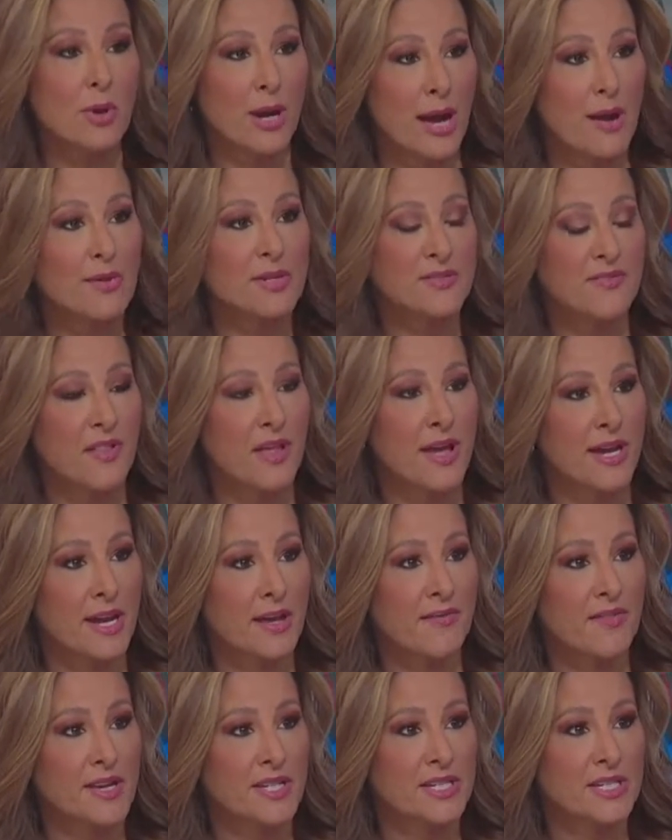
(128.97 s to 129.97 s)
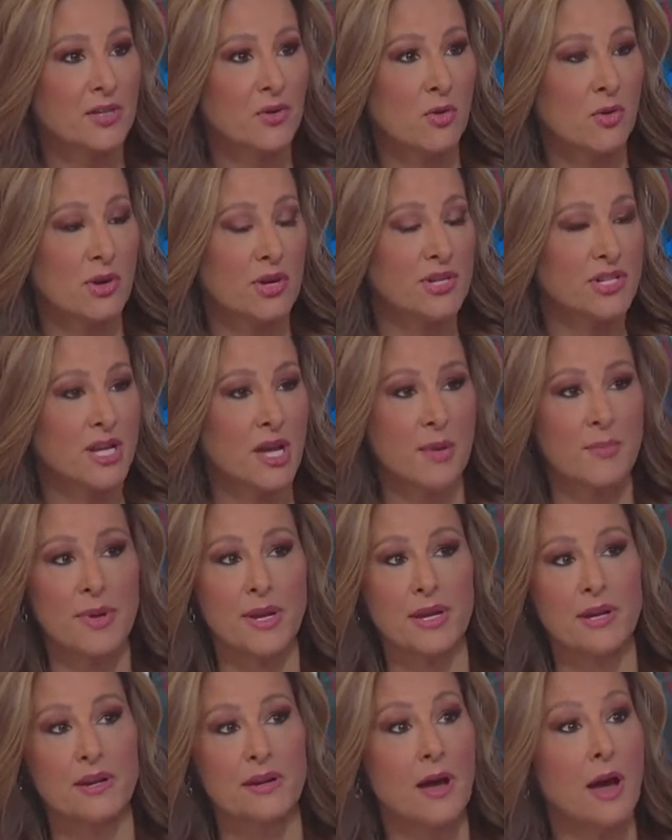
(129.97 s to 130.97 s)
when I was flying an F-18 Hornet to come
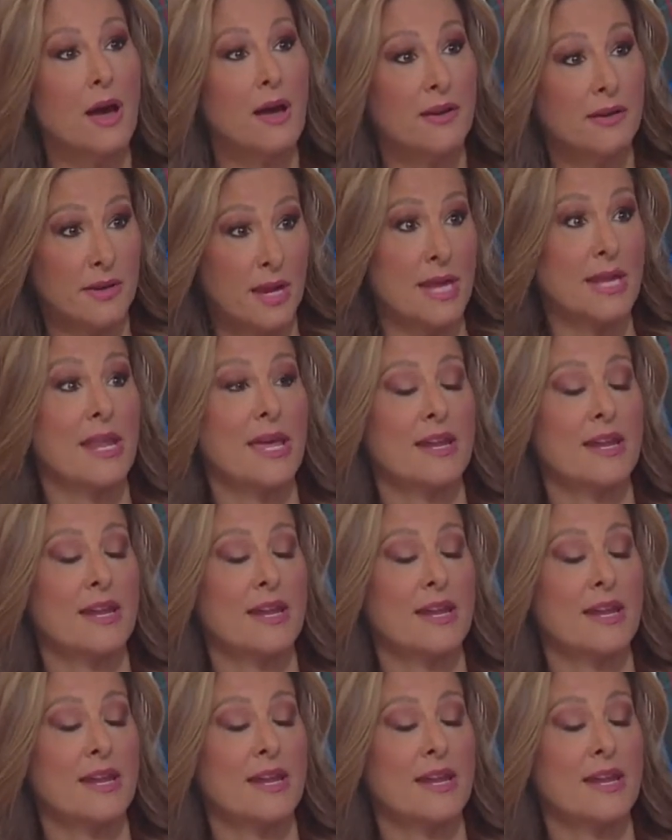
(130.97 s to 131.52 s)
in and